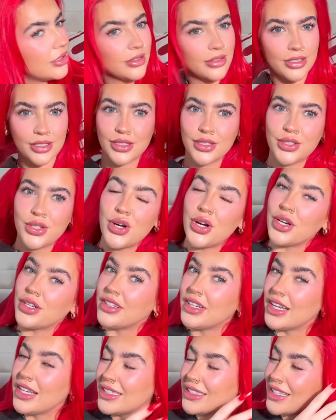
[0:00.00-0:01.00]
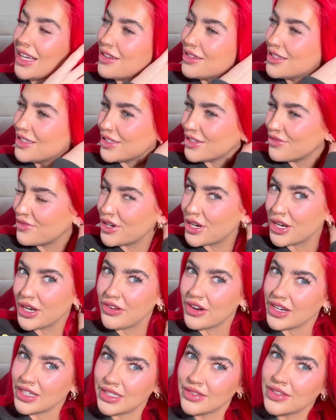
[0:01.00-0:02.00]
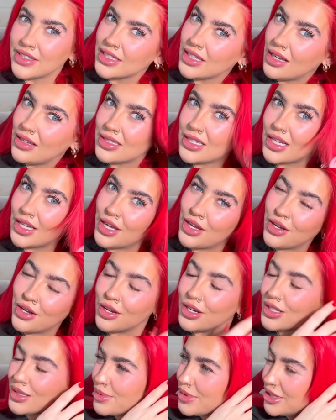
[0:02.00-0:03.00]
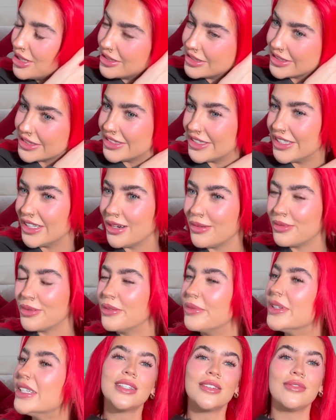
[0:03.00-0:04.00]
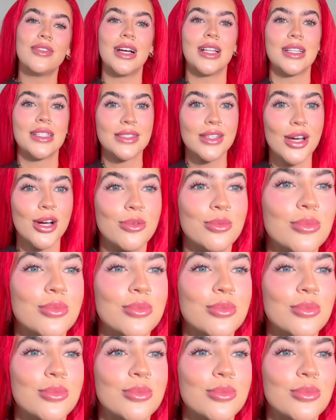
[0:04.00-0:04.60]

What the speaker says: It's good. It sounds very aggressive. It sounds like it hurts, but it doesn't hurt, I promise. Right, let's go.